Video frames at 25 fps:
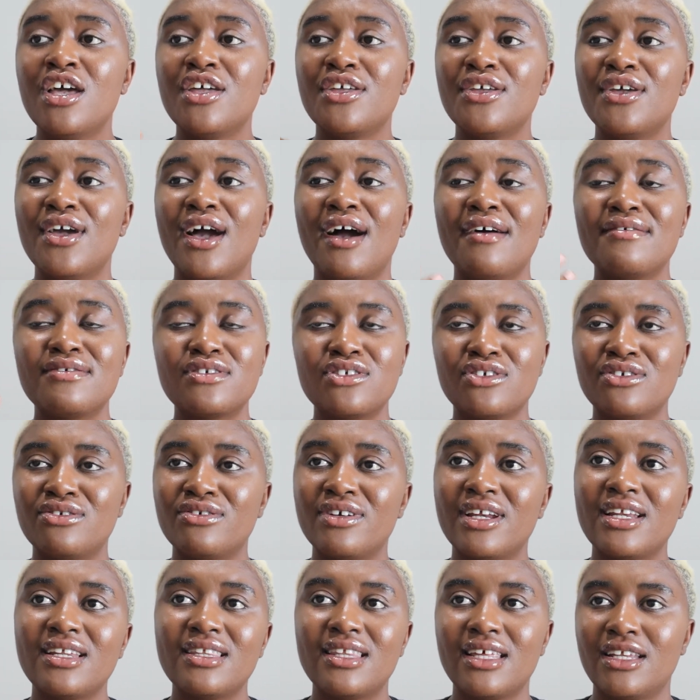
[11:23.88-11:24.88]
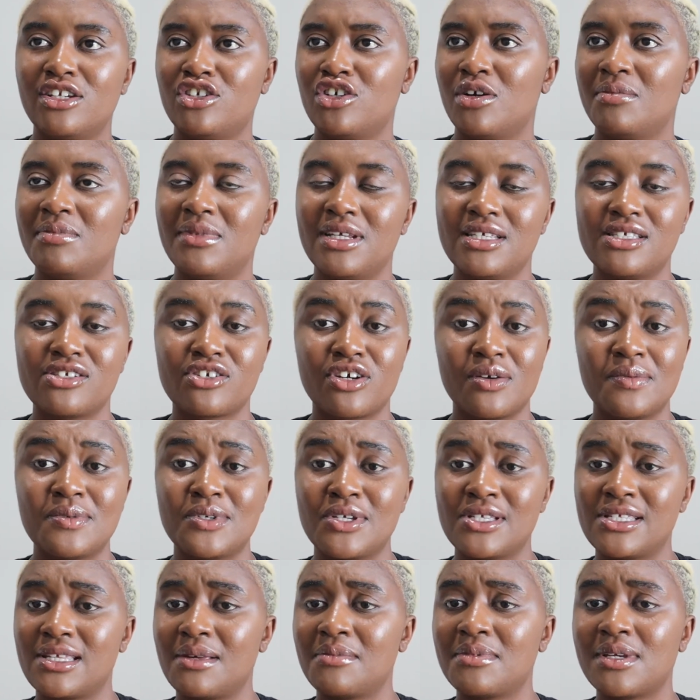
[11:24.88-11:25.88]
You have to read the job
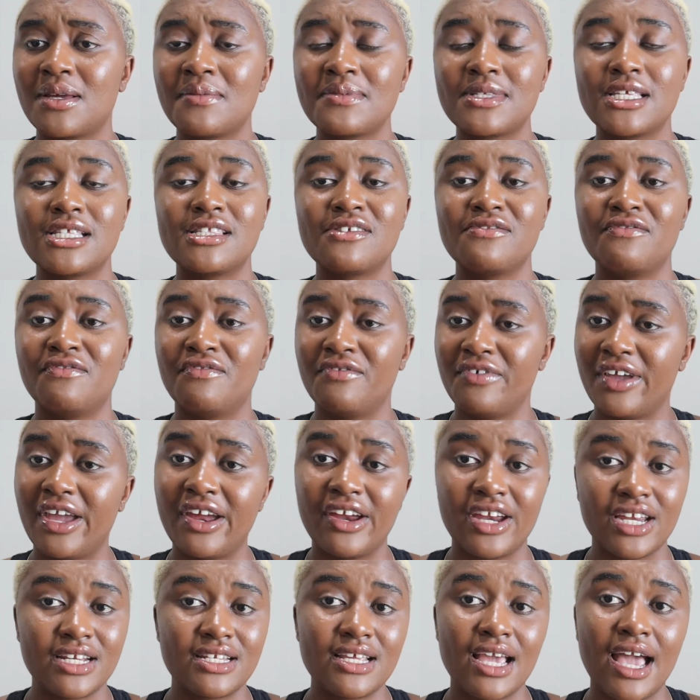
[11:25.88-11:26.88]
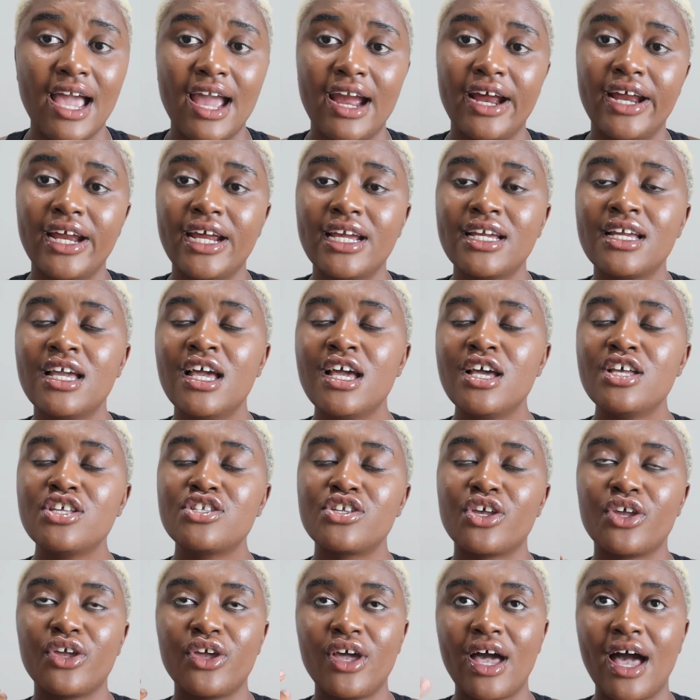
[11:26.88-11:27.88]
description. Sometimes it's very tiring.
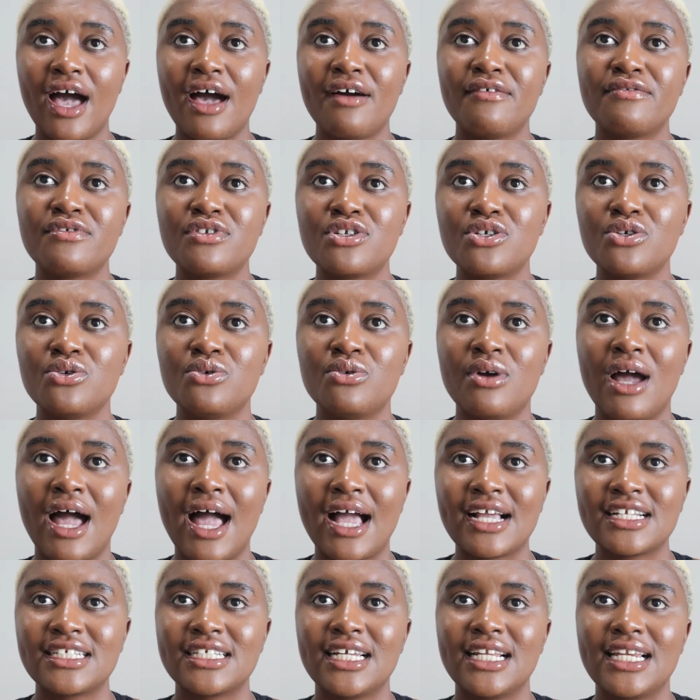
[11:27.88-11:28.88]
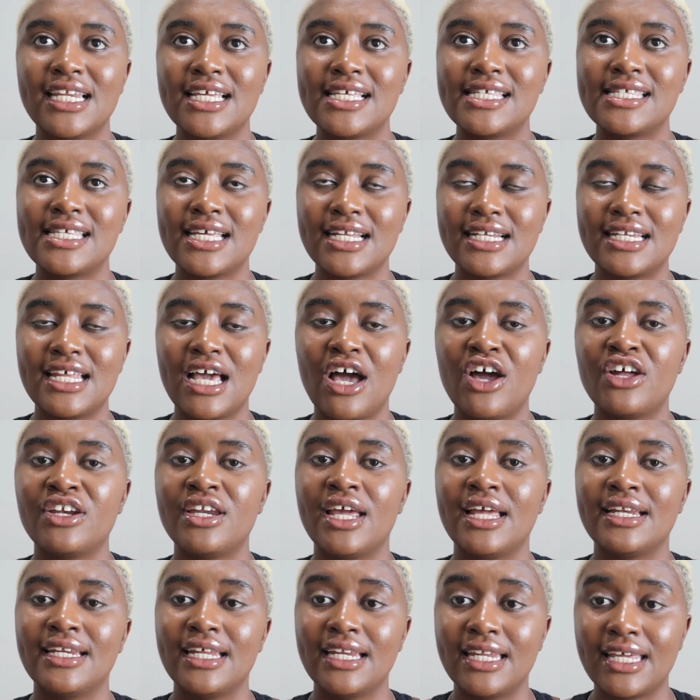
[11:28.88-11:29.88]
So you have to actually sit down
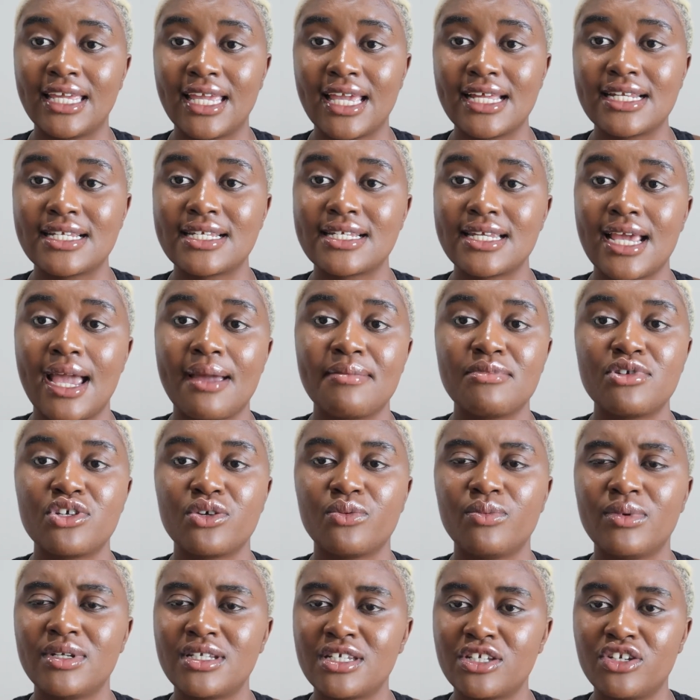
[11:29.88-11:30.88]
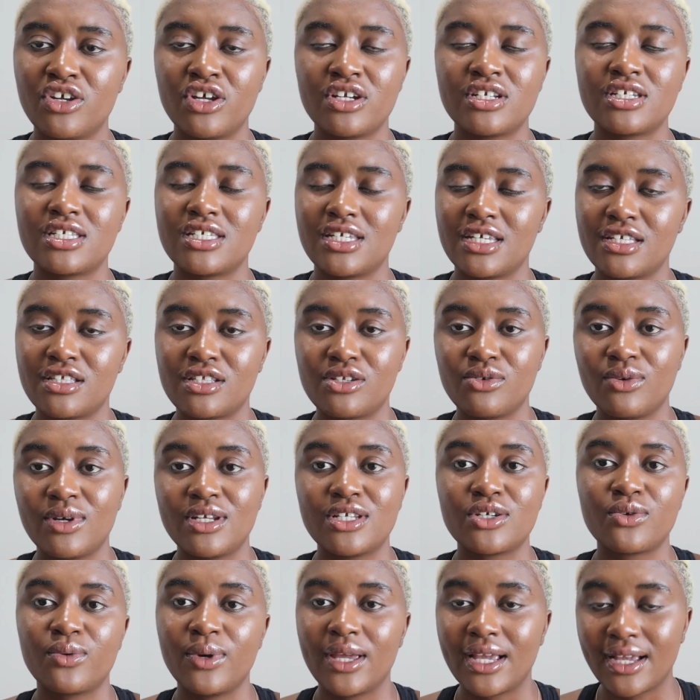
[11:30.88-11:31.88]
and dedicate time to it. Don't just do
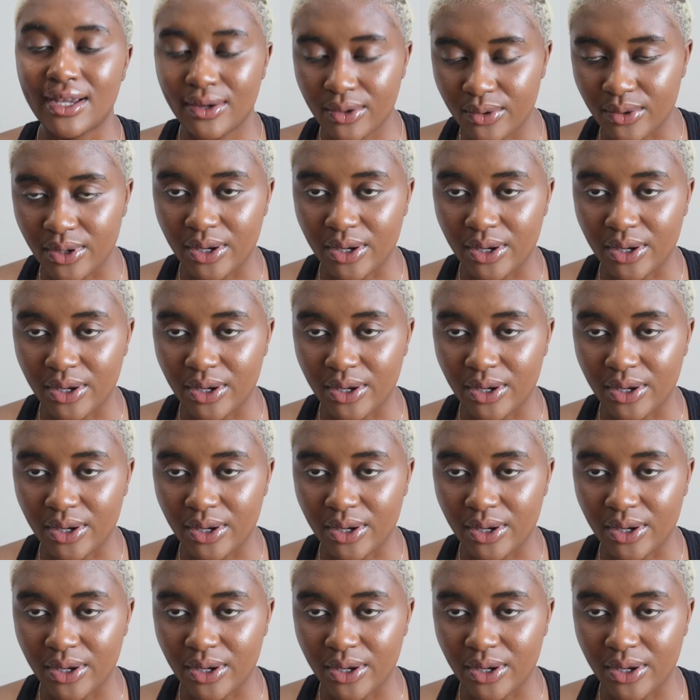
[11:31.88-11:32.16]
it quick.